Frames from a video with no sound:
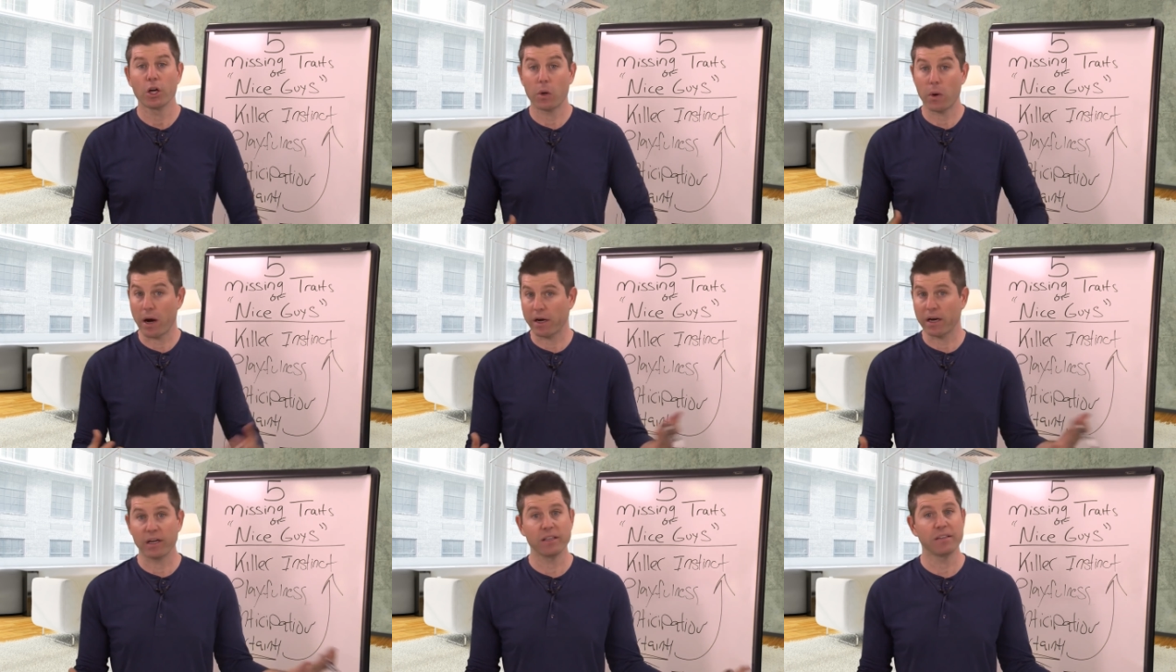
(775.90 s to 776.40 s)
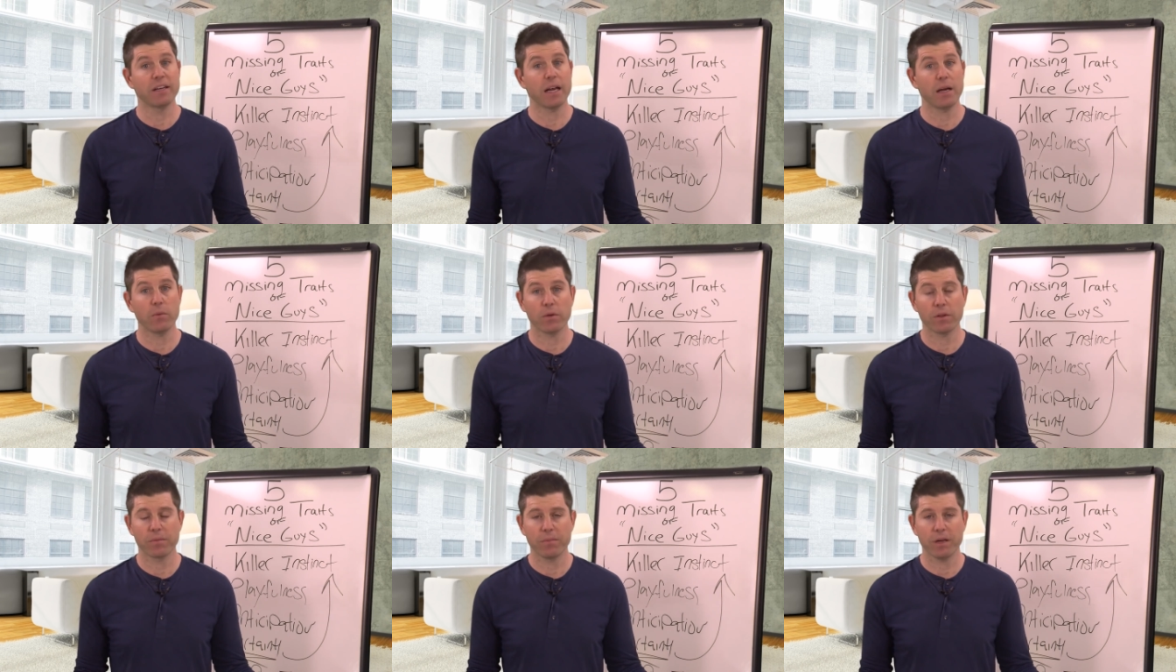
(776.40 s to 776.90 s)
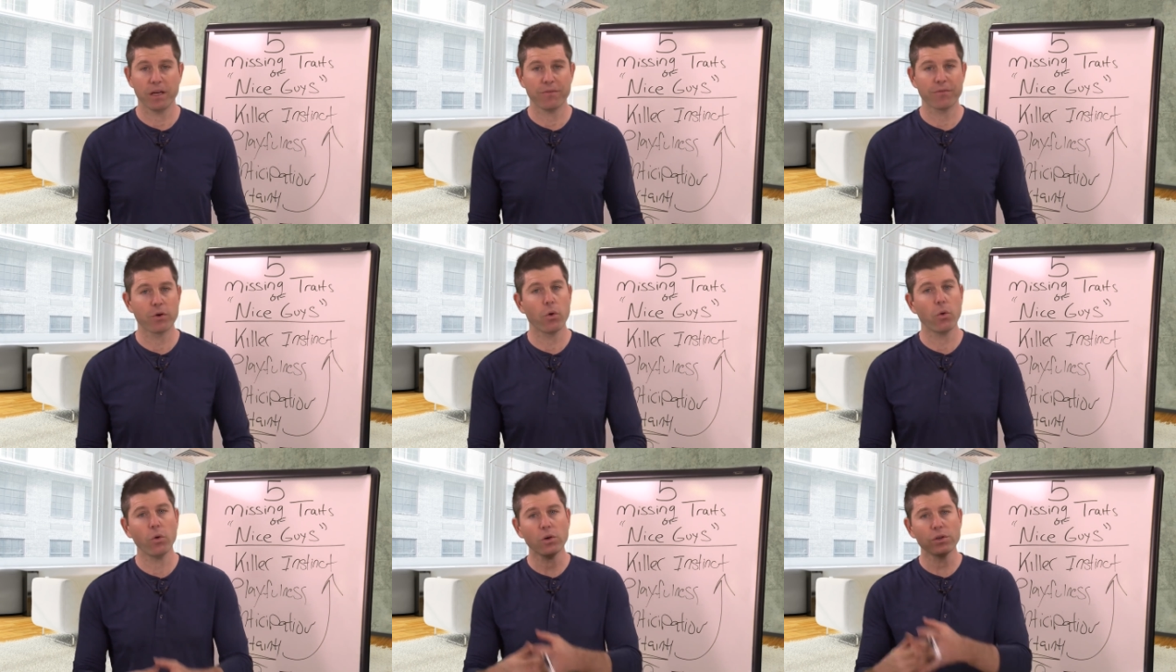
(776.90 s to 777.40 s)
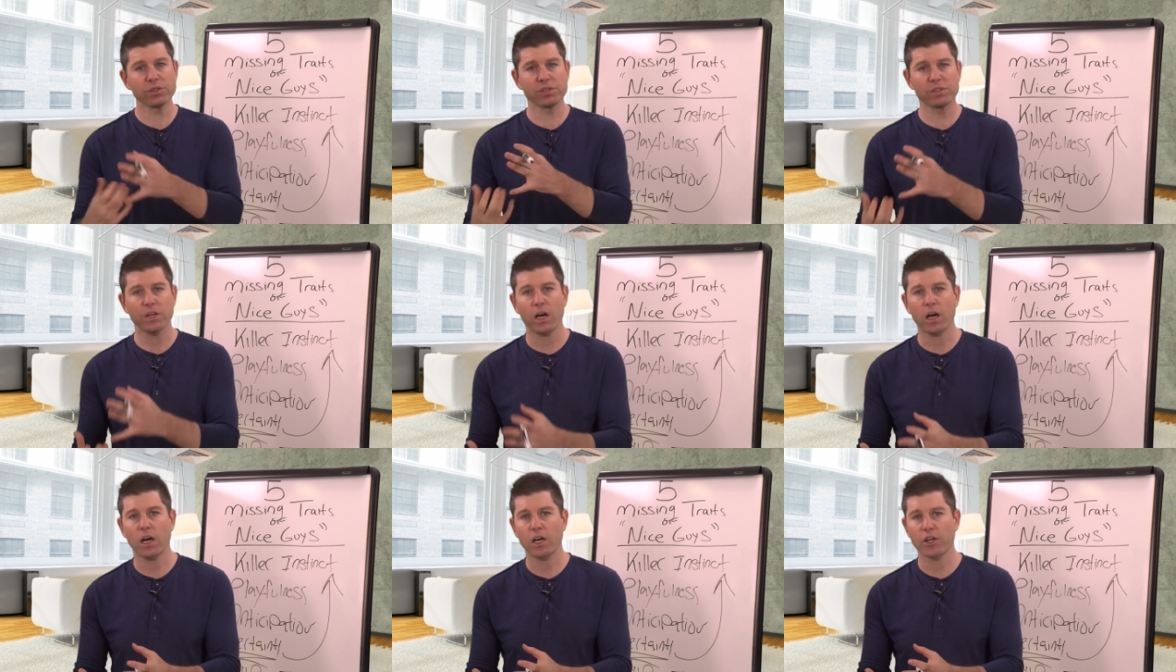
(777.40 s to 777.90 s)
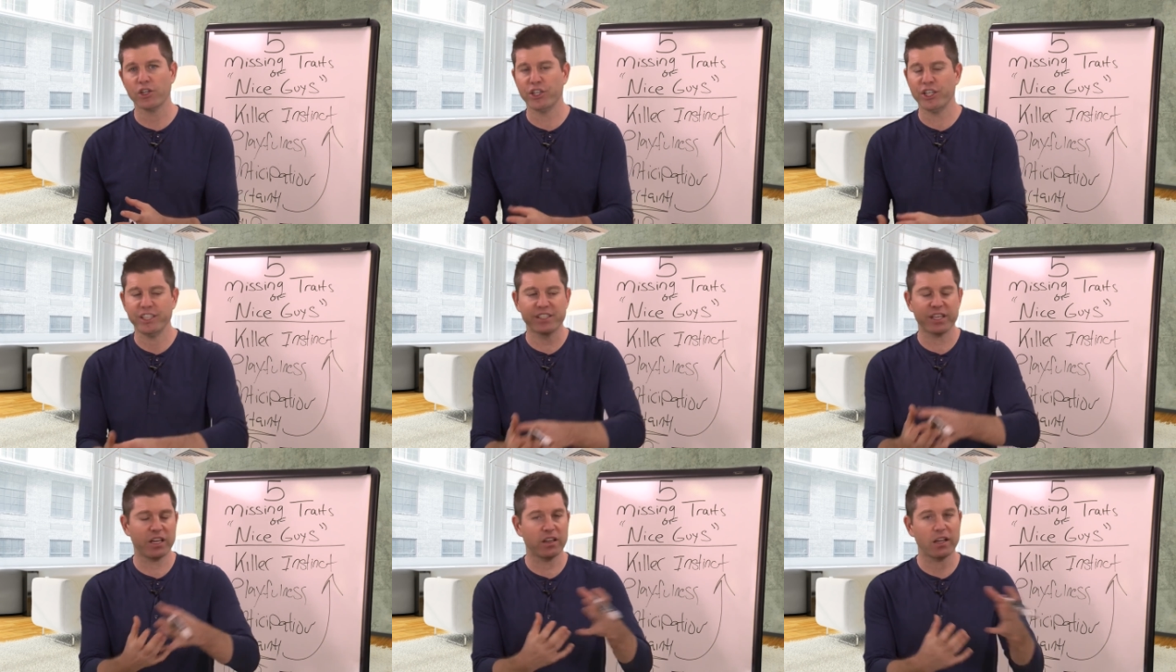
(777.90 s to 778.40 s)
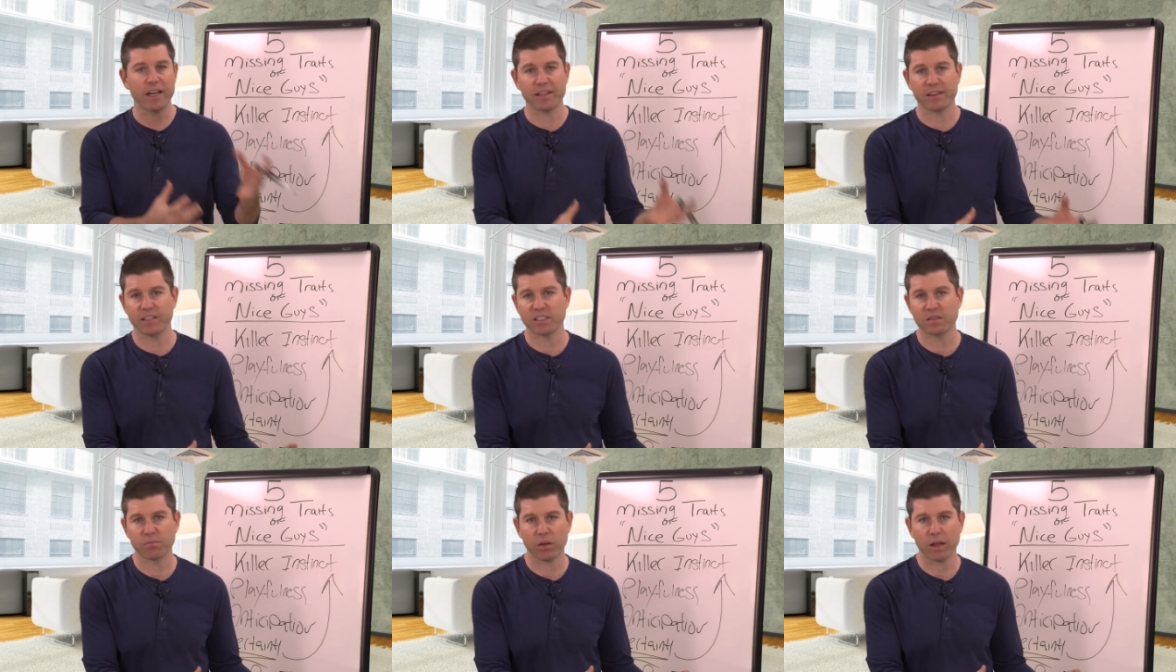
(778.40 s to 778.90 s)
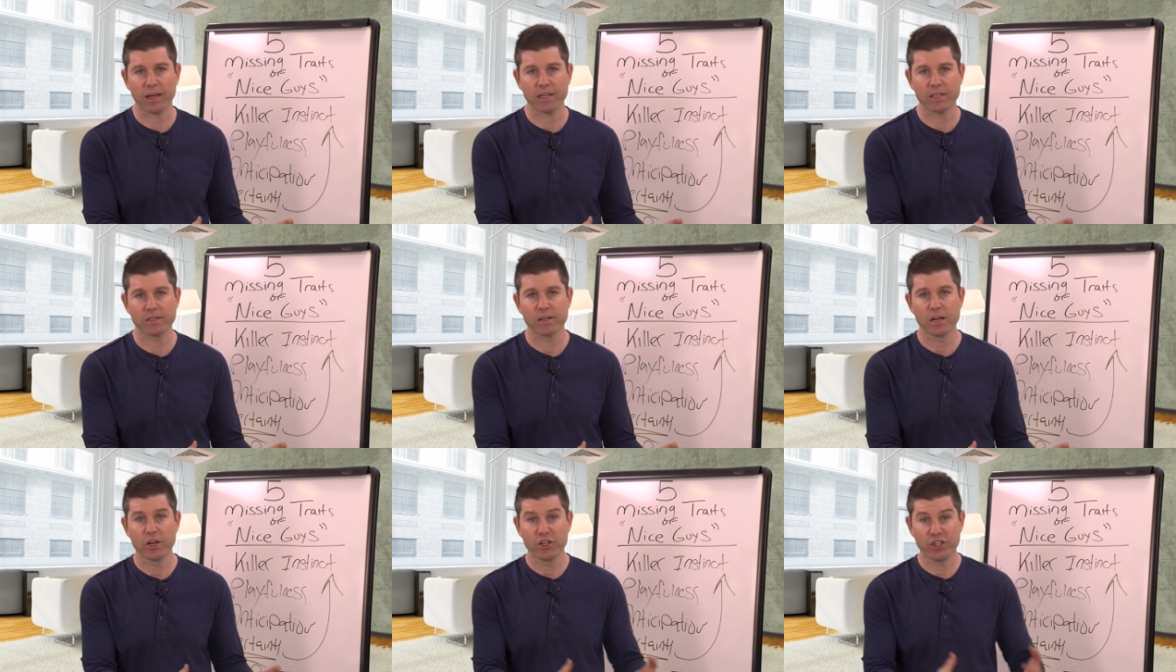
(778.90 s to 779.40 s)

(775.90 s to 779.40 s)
go out on a date with me. Of course, uh, she's going to like this place.